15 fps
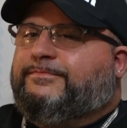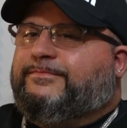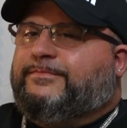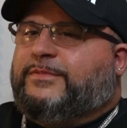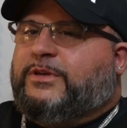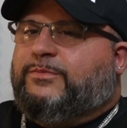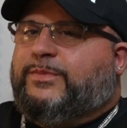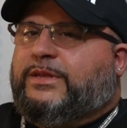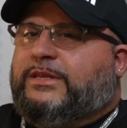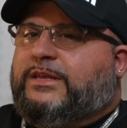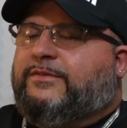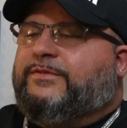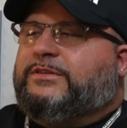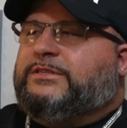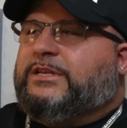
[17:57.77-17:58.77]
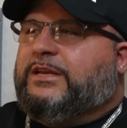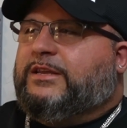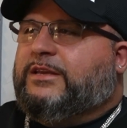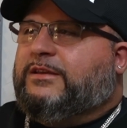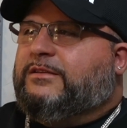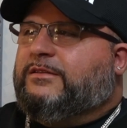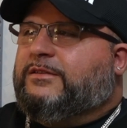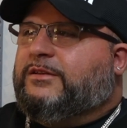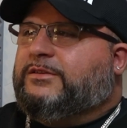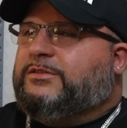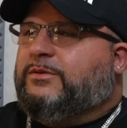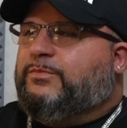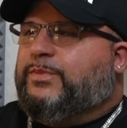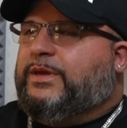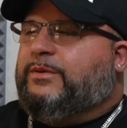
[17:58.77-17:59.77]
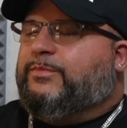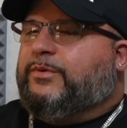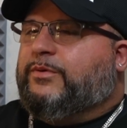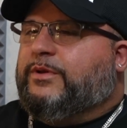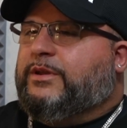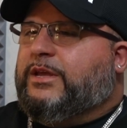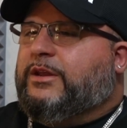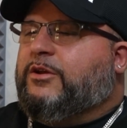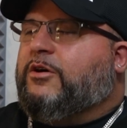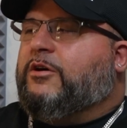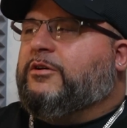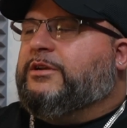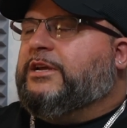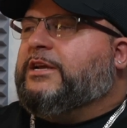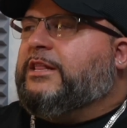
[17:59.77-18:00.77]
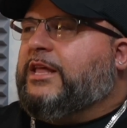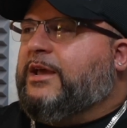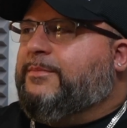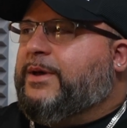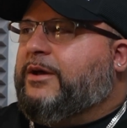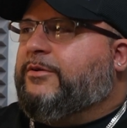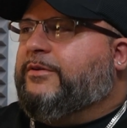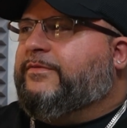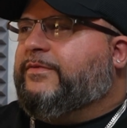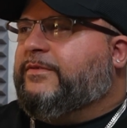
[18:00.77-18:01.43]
devastating to some people and hard to climb out of.